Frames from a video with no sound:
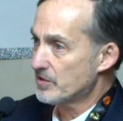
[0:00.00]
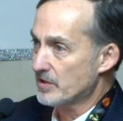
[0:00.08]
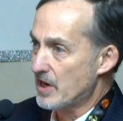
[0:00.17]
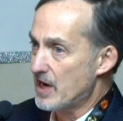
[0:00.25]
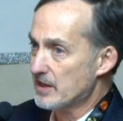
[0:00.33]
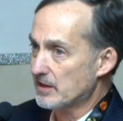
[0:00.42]
the
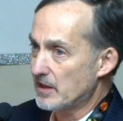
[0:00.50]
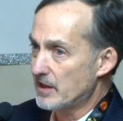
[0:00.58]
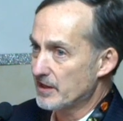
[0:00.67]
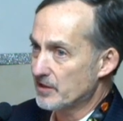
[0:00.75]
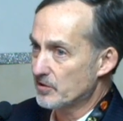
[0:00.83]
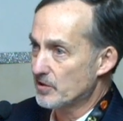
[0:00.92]

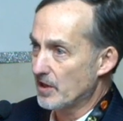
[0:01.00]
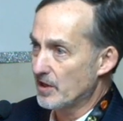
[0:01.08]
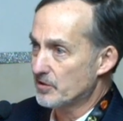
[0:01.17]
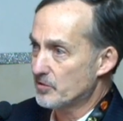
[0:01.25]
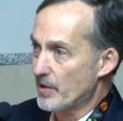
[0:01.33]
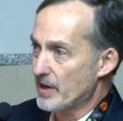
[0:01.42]

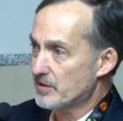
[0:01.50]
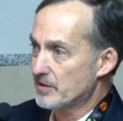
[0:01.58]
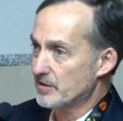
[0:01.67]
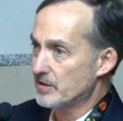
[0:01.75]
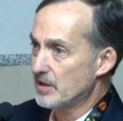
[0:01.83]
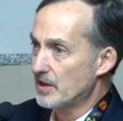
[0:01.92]

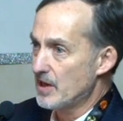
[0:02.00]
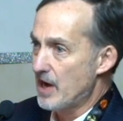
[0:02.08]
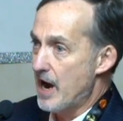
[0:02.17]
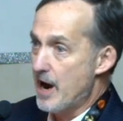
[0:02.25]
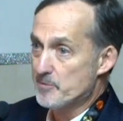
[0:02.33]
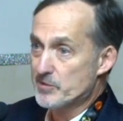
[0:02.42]
guideline-directed
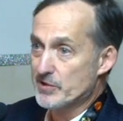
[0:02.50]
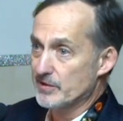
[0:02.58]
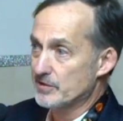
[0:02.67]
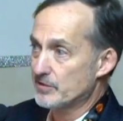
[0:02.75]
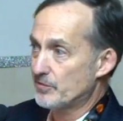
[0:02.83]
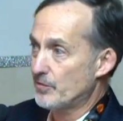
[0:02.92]

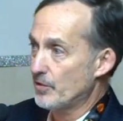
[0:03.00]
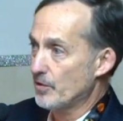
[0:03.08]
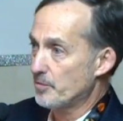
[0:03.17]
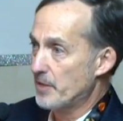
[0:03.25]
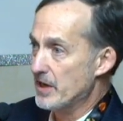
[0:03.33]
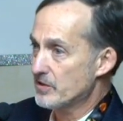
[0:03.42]
options
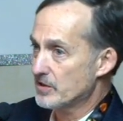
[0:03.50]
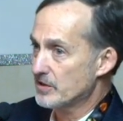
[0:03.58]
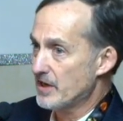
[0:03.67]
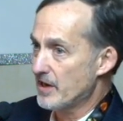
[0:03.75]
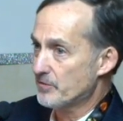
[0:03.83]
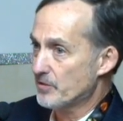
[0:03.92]
for patients
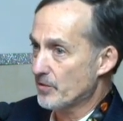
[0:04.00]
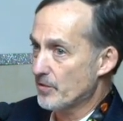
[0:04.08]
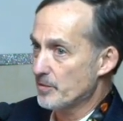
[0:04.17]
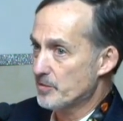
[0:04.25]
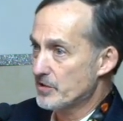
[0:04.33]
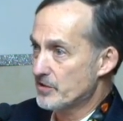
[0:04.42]
after
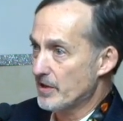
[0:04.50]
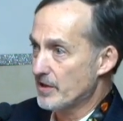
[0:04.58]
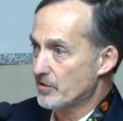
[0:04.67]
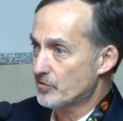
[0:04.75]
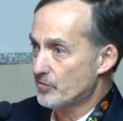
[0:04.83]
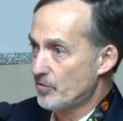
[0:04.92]

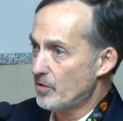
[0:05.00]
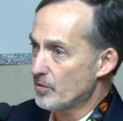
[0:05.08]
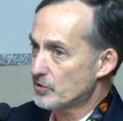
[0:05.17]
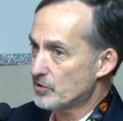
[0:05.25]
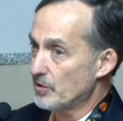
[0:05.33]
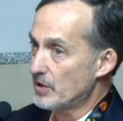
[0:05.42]
cryptogenic
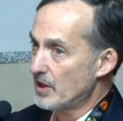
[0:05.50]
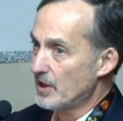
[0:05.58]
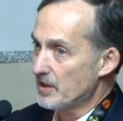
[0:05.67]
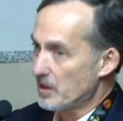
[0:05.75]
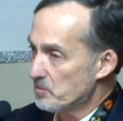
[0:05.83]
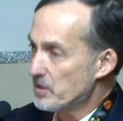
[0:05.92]
stroke. So
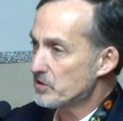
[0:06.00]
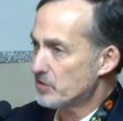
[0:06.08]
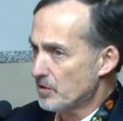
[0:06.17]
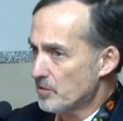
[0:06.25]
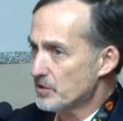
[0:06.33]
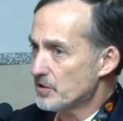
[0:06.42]
that means
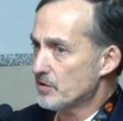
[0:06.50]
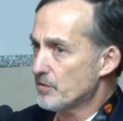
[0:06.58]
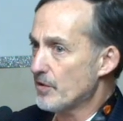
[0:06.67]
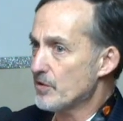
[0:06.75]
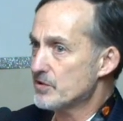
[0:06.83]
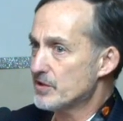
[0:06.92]
there was a
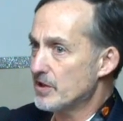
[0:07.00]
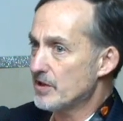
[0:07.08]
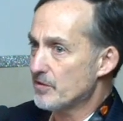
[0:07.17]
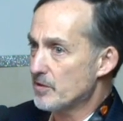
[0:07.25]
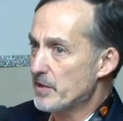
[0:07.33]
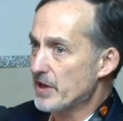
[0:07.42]
diversity
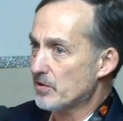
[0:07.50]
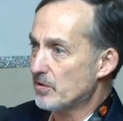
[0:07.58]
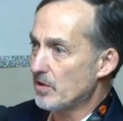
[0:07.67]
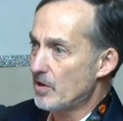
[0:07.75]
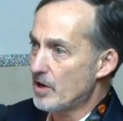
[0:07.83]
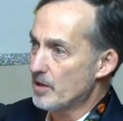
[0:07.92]
of the
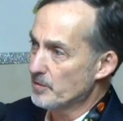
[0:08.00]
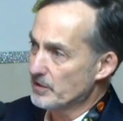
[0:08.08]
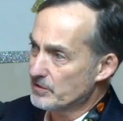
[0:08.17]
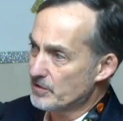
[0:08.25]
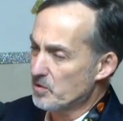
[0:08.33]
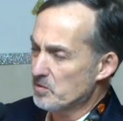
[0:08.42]
medical arm,
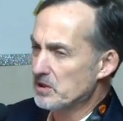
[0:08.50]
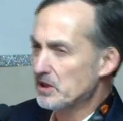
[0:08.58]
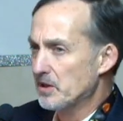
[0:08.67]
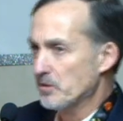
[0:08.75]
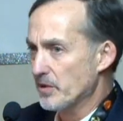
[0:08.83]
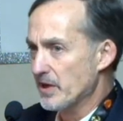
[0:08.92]
and so
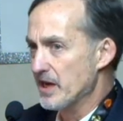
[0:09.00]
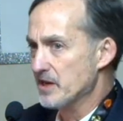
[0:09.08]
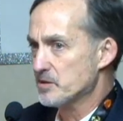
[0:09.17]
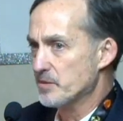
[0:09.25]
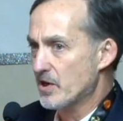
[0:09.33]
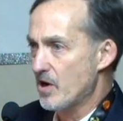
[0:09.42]
one
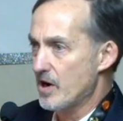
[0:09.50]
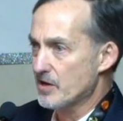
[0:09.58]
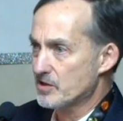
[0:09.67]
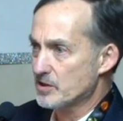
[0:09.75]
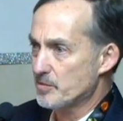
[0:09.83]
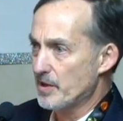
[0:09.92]
has to be
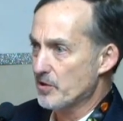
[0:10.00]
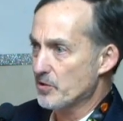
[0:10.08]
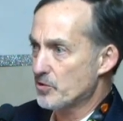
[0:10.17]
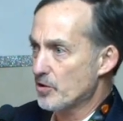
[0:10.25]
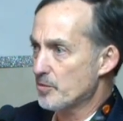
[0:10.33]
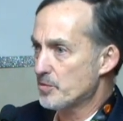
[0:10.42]
cautious about
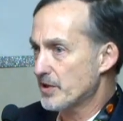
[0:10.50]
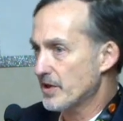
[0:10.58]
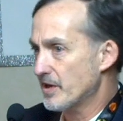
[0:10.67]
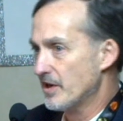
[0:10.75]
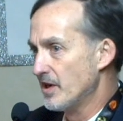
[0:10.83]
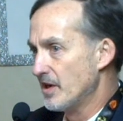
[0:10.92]
interpreting